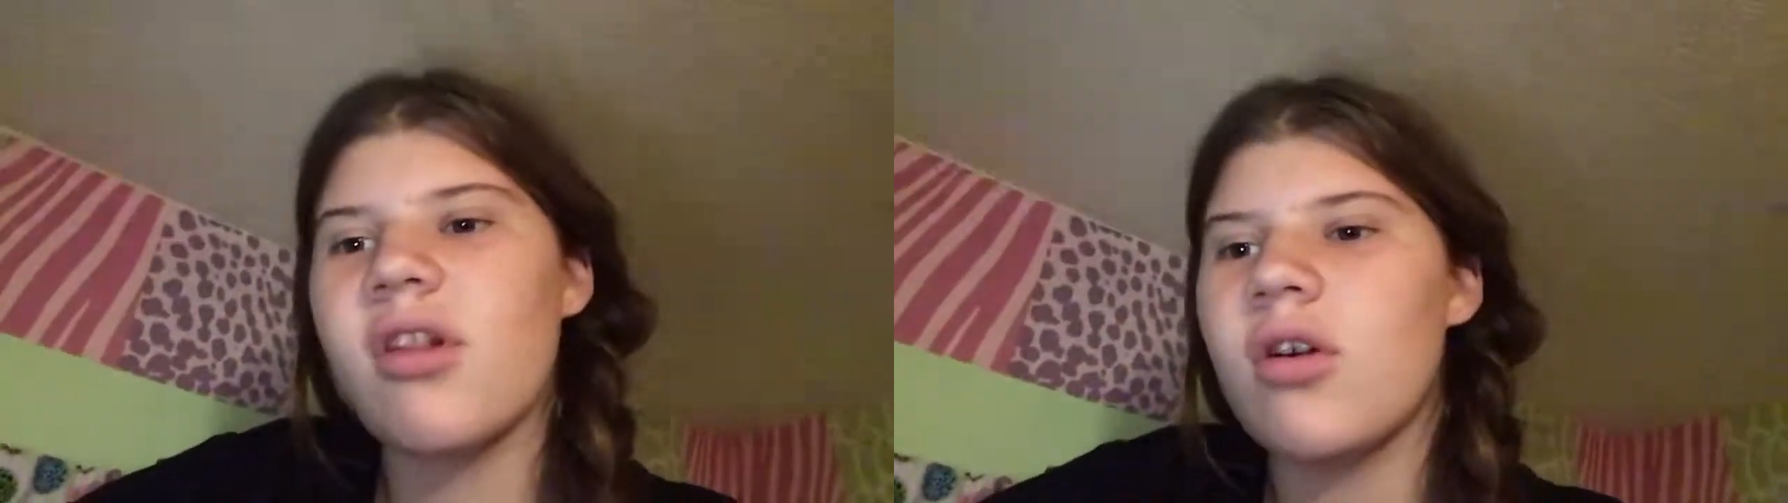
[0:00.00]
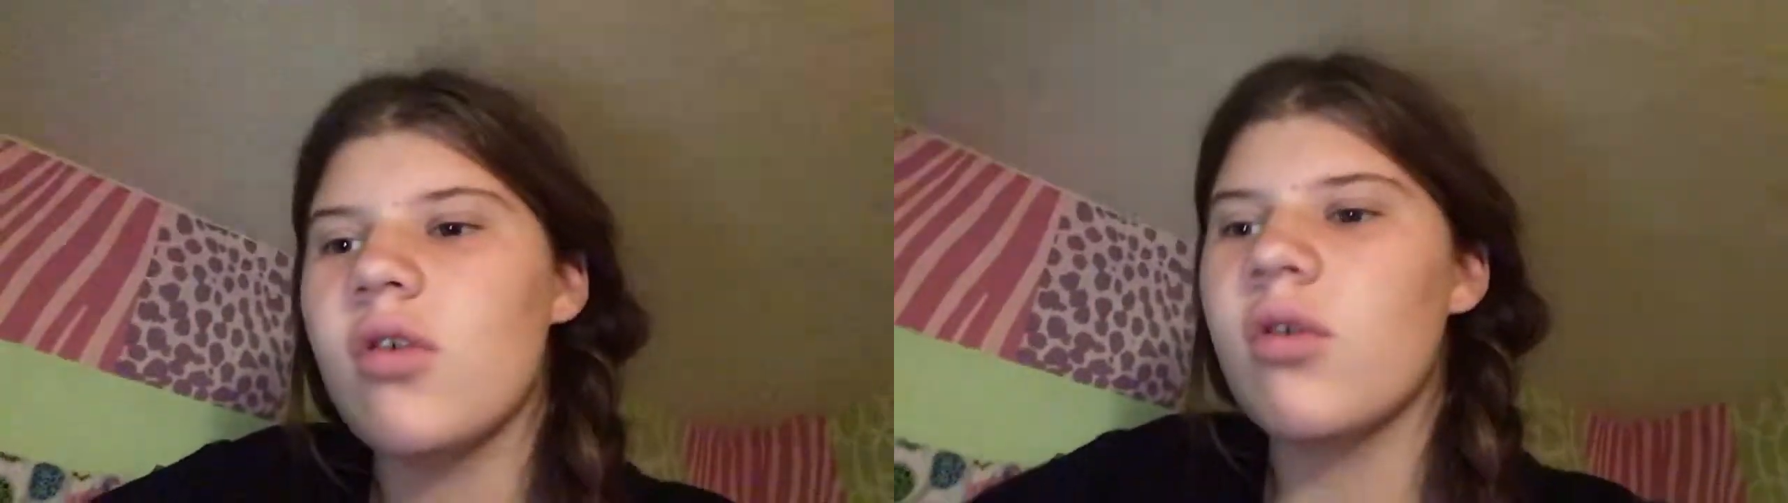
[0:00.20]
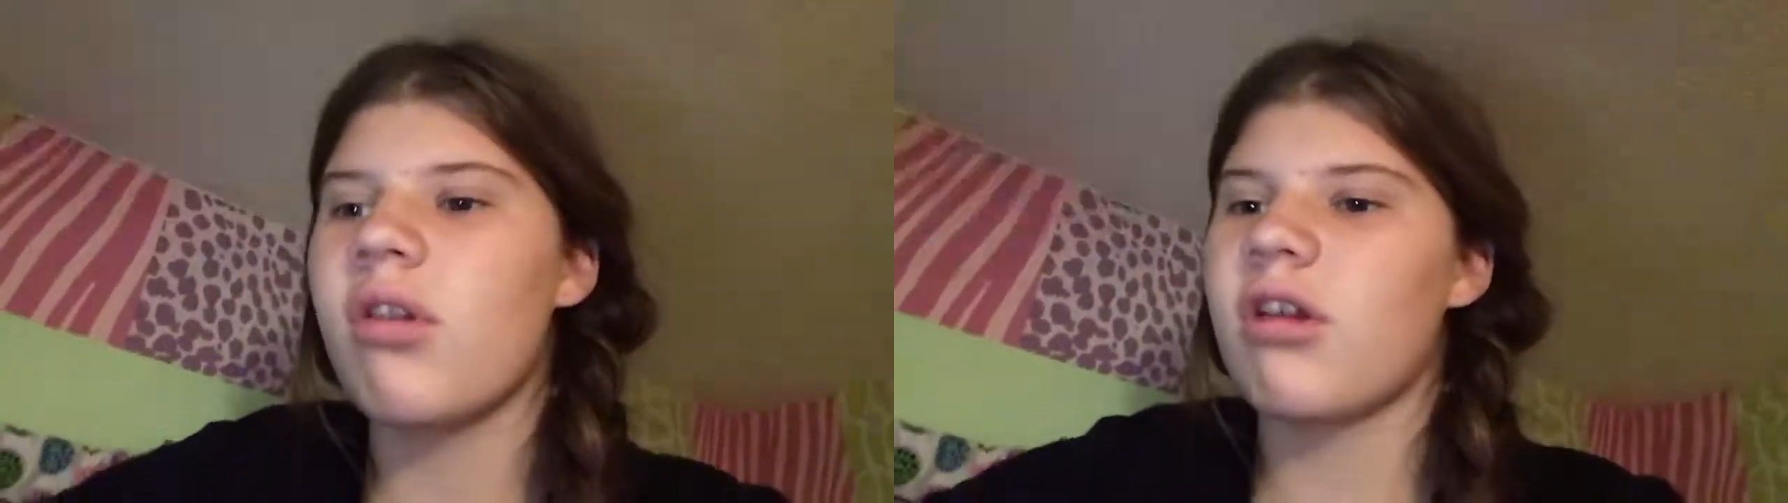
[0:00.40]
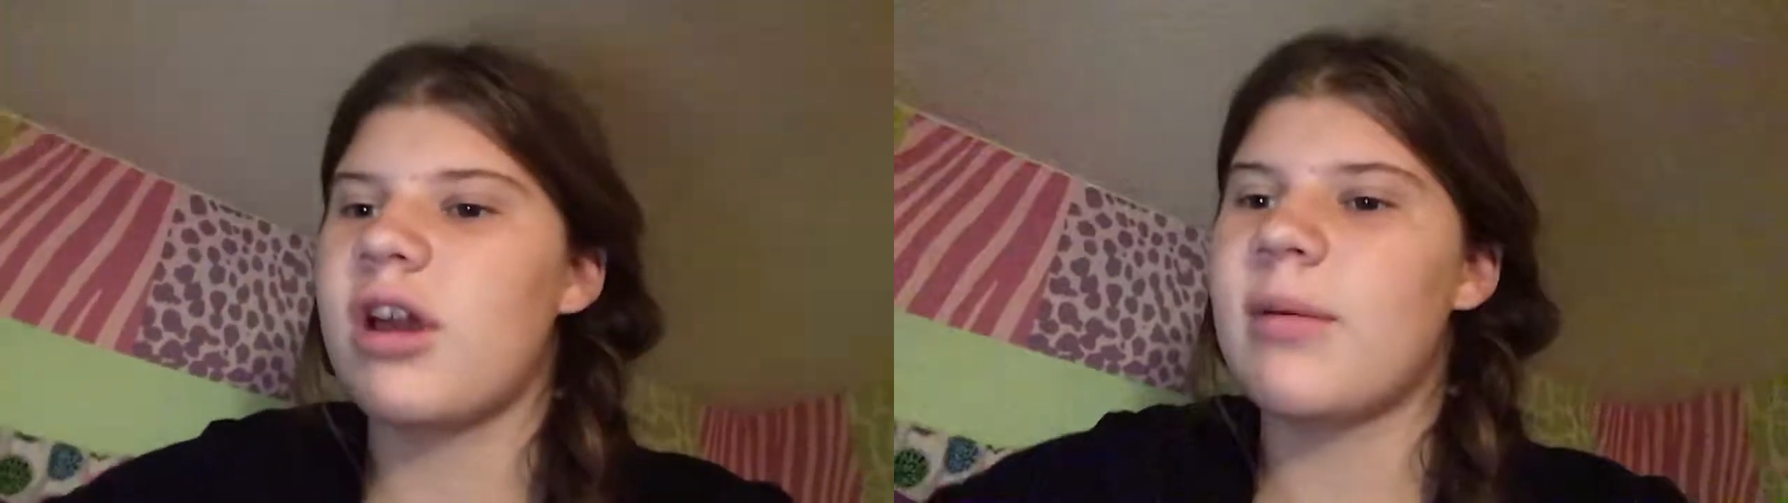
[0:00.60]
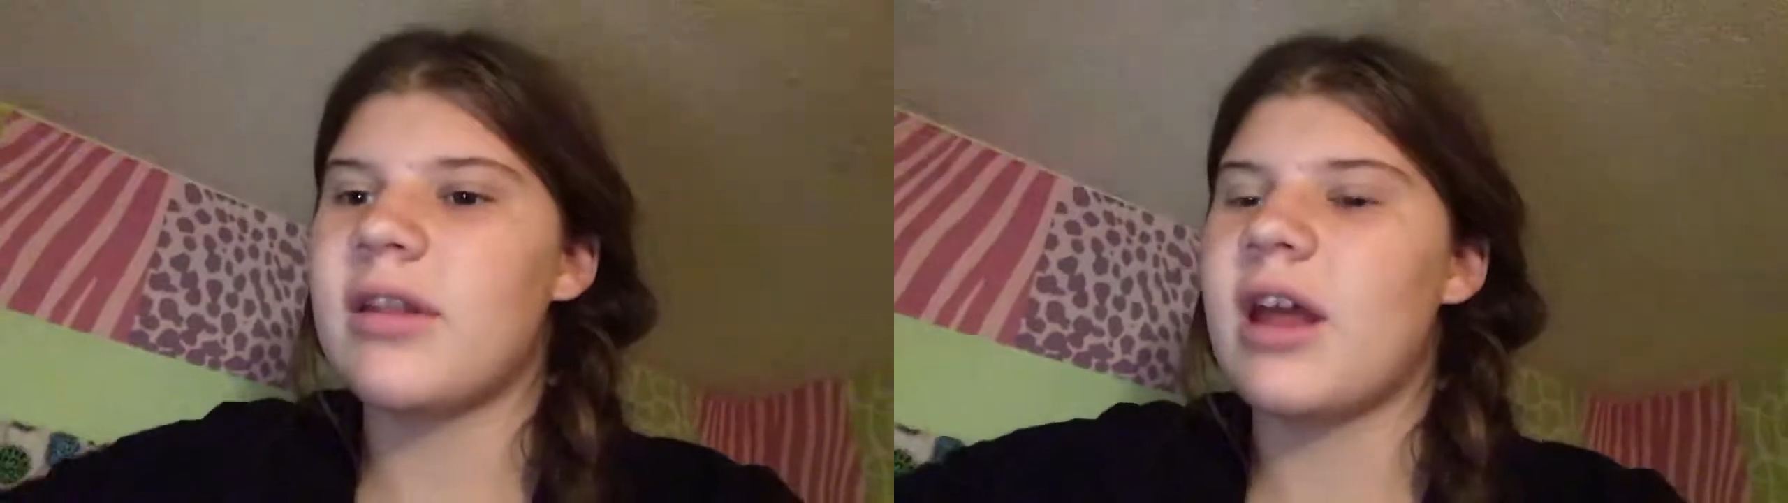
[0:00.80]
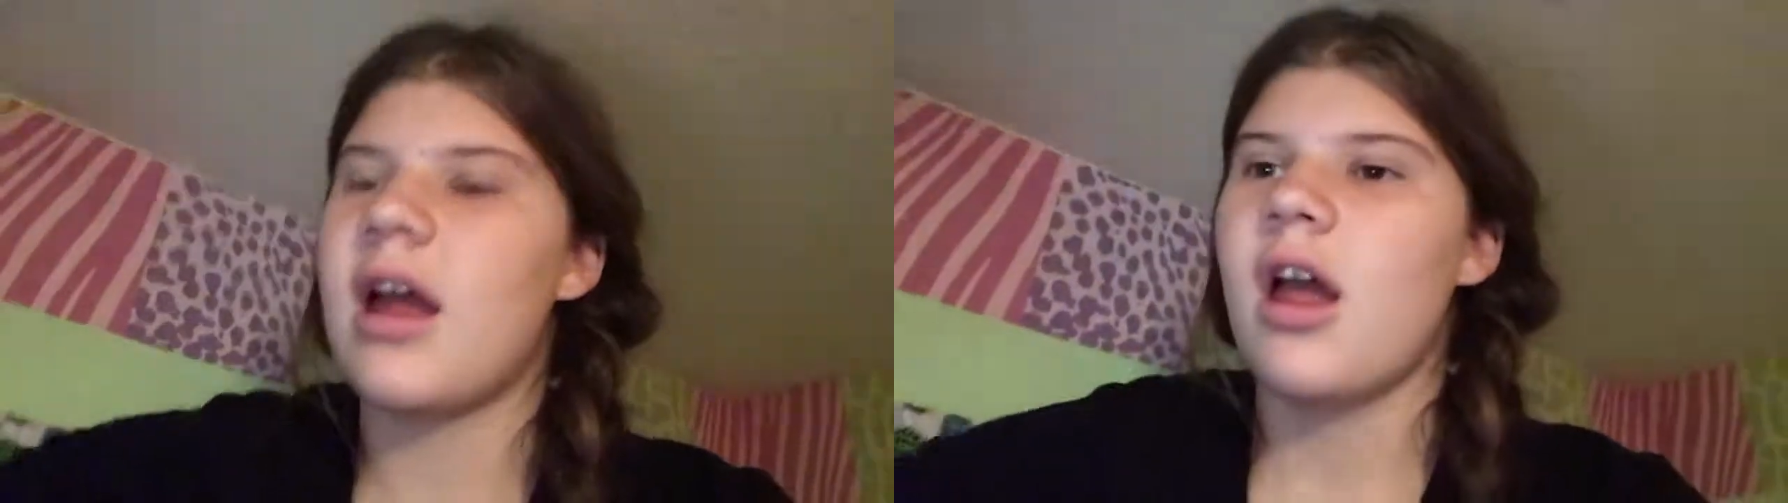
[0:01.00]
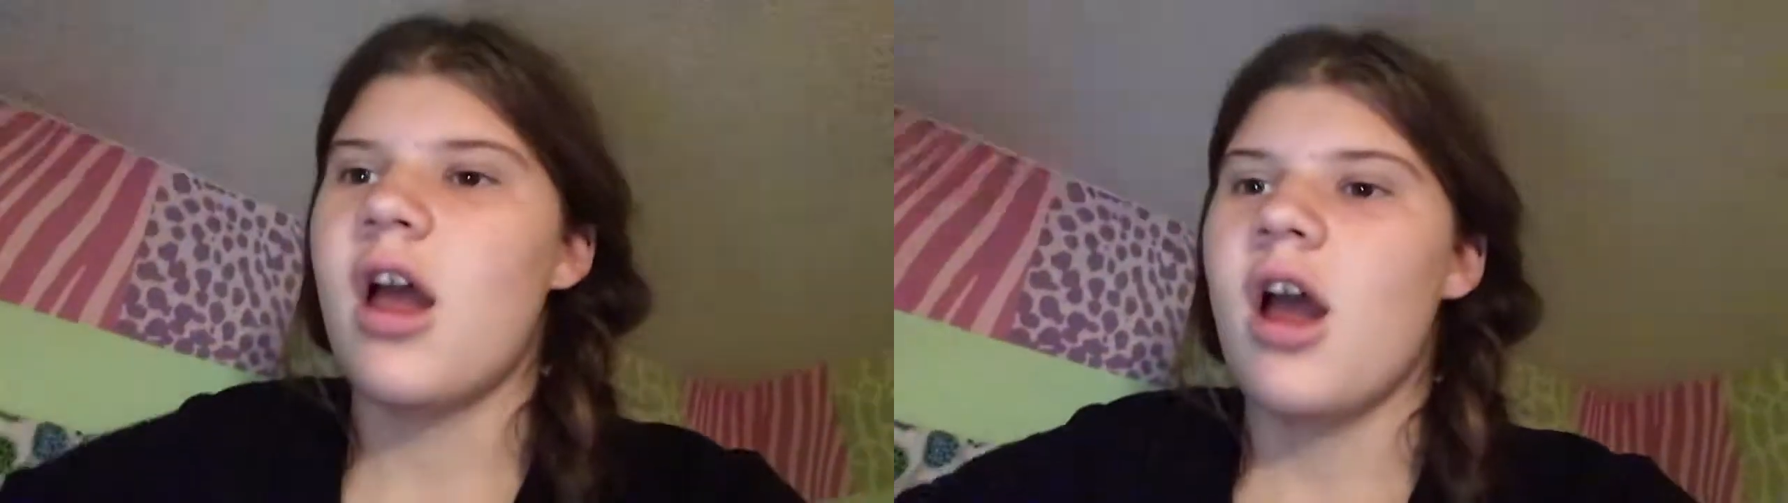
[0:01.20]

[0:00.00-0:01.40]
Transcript: So, sorry about that.